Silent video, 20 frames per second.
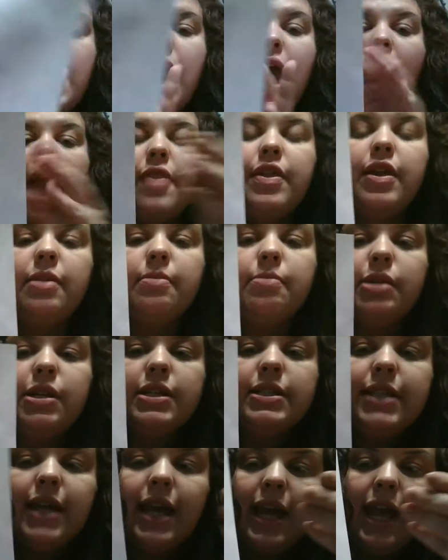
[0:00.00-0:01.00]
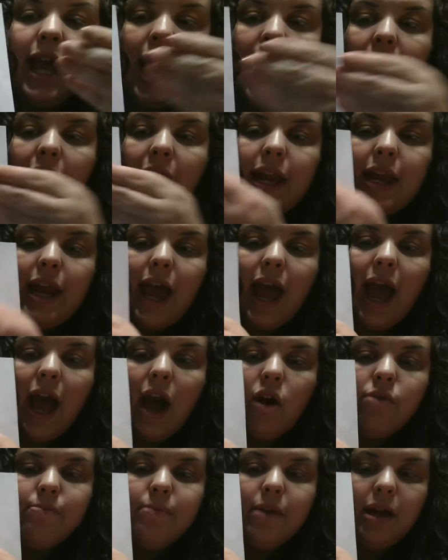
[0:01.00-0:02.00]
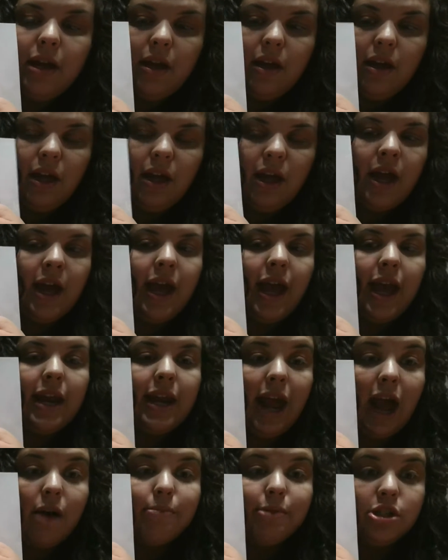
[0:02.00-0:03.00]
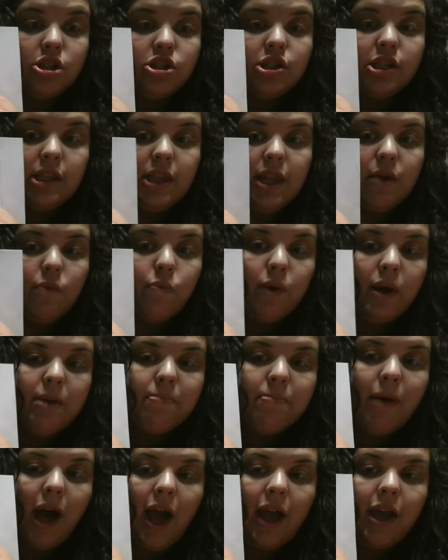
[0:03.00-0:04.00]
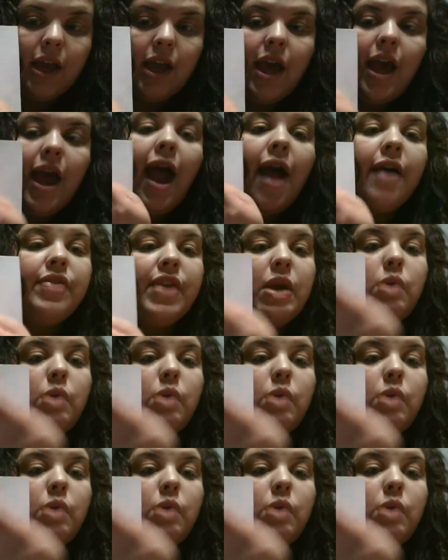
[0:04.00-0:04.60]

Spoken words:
And then I'm going to say, and how much did they win by? And they